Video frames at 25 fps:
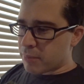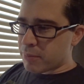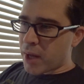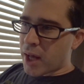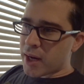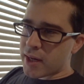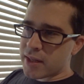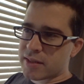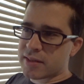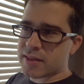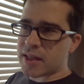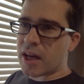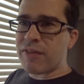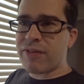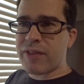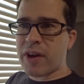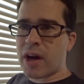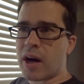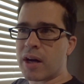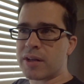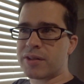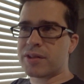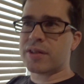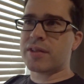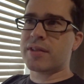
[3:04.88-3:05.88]
I'm not as
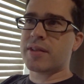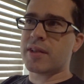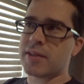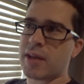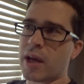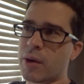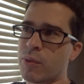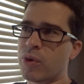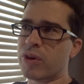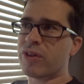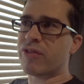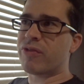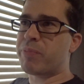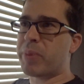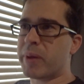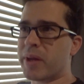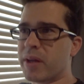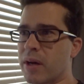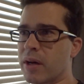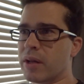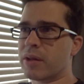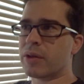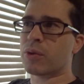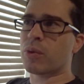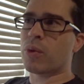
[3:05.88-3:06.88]
self-conscious as I would have been
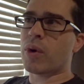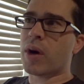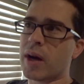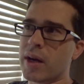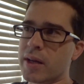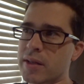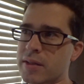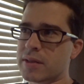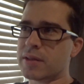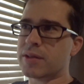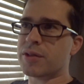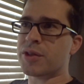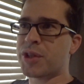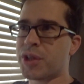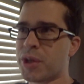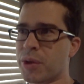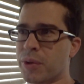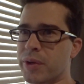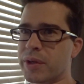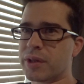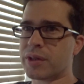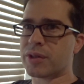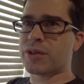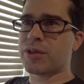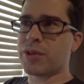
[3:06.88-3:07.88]
otherwise in
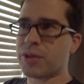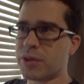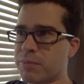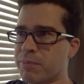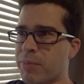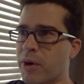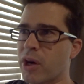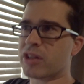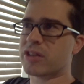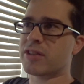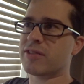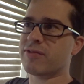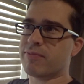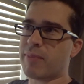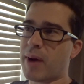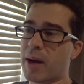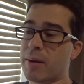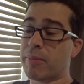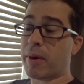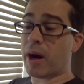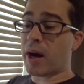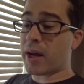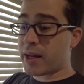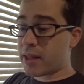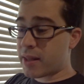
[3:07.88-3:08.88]
showing certain parts of my
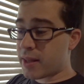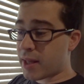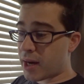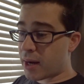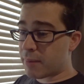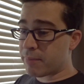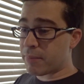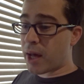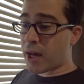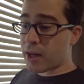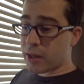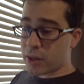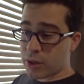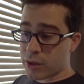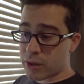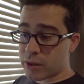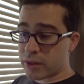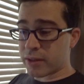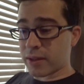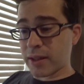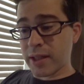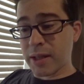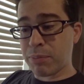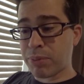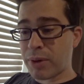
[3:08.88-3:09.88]
body that I'm not
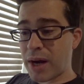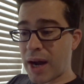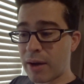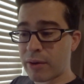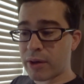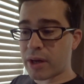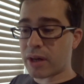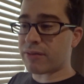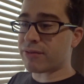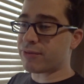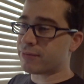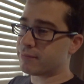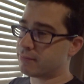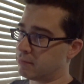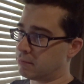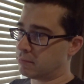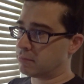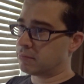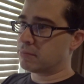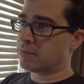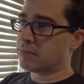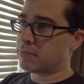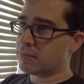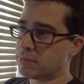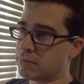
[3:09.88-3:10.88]
currently proud of.
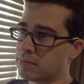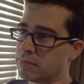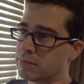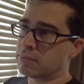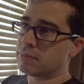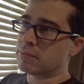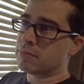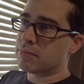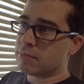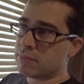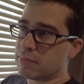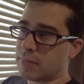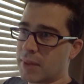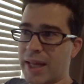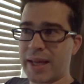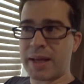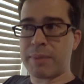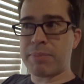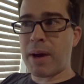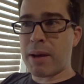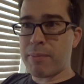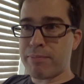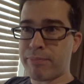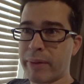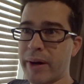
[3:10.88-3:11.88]

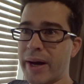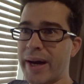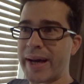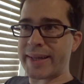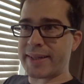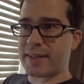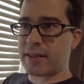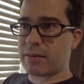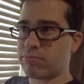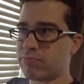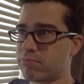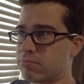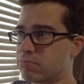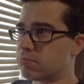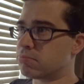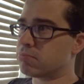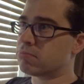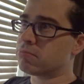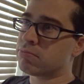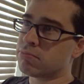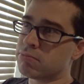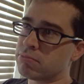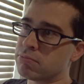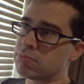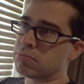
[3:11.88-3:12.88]
Like my butt.
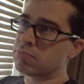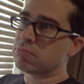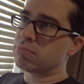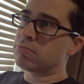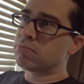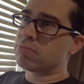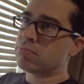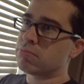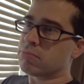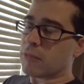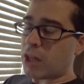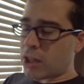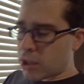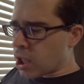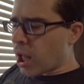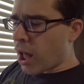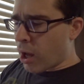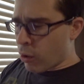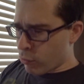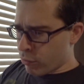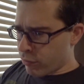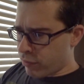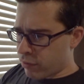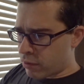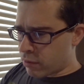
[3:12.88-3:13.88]

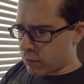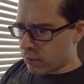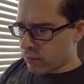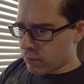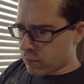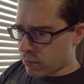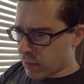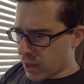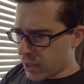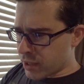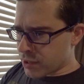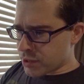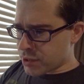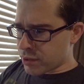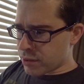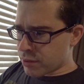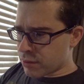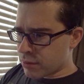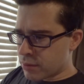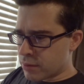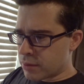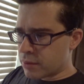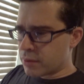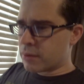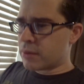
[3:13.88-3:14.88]
Clothed, mind you.
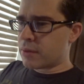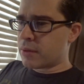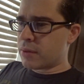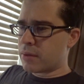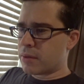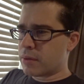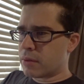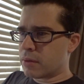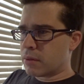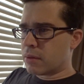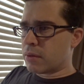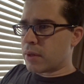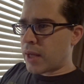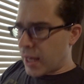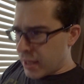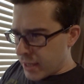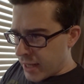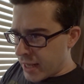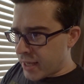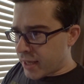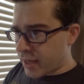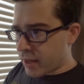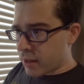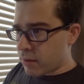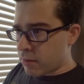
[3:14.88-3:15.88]
Not
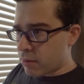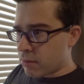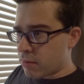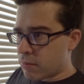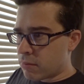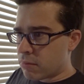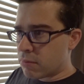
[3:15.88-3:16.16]
naked.